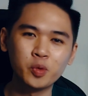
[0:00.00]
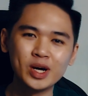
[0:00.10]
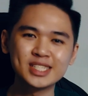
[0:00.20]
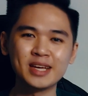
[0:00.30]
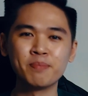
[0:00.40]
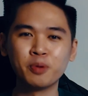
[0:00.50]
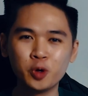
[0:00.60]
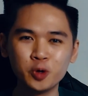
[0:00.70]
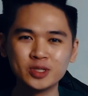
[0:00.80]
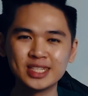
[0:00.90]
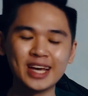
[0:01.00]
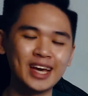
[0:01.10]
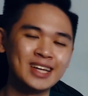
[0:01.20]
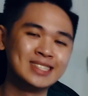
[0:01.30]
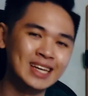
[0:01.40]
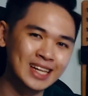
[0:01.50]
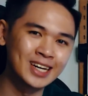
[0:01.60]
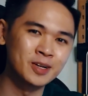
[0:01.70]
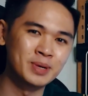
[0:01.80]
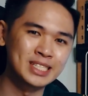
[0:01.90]
once I imposed a
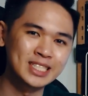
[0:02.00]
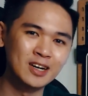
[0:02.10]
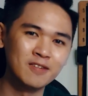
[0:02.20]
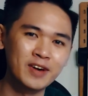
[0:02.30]
deadline on myself